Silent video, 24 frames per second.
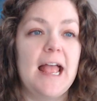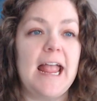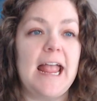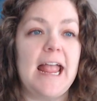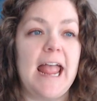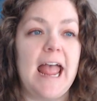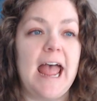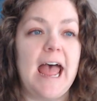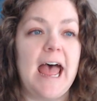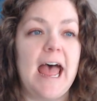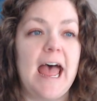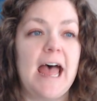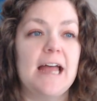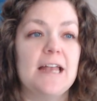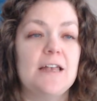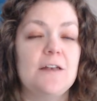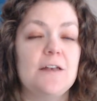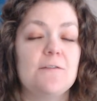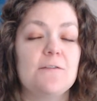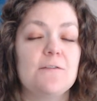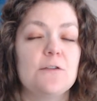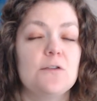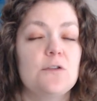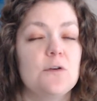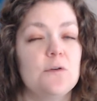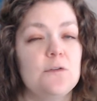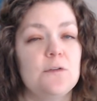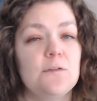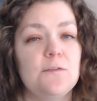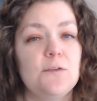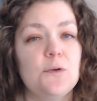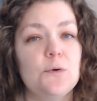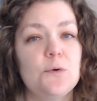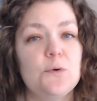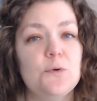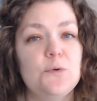And for those of
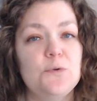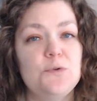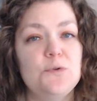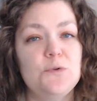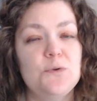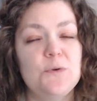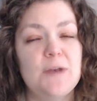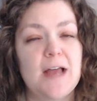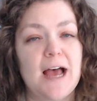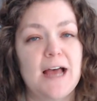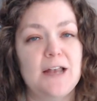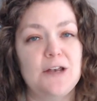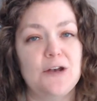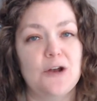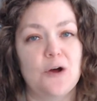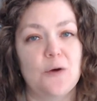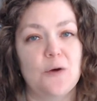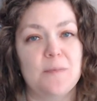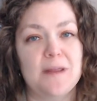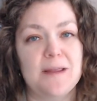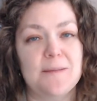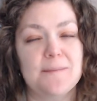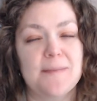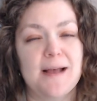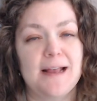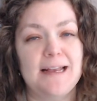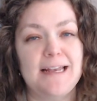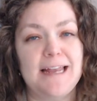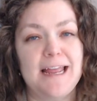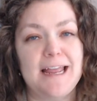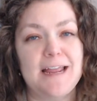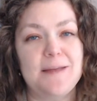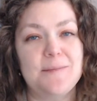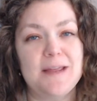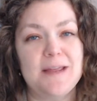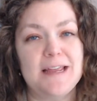you who do not know me, my
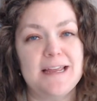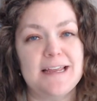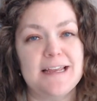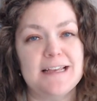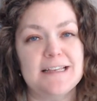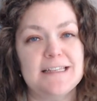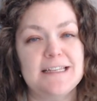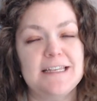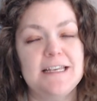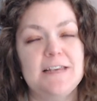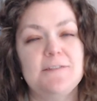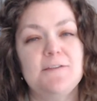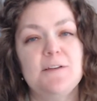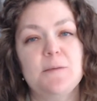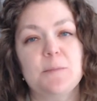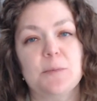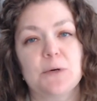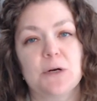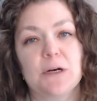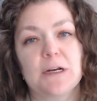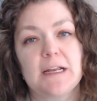name is Evie Burke,